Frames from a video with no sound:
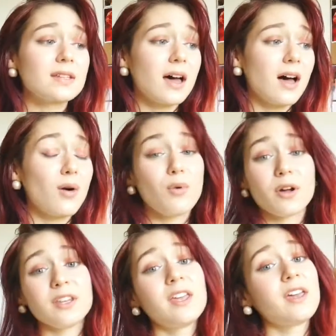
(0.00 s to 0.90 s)

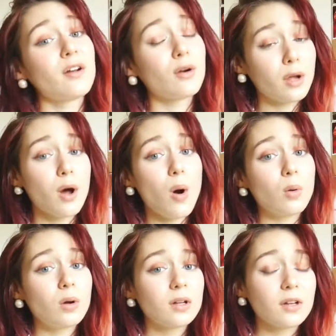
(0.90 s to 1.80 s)
1 year
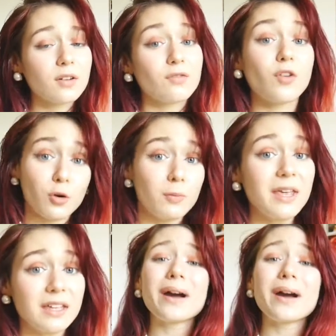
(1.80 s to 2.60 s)
ago for me.